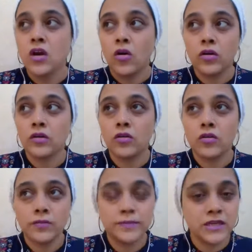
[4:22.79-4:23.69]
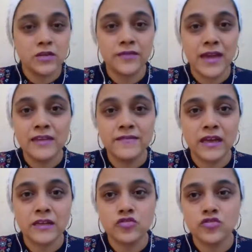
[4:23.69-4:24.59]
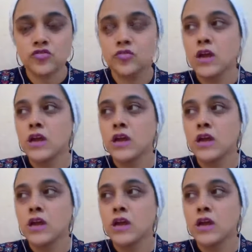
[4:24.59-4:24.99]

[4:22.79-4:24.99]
or being of any value to you.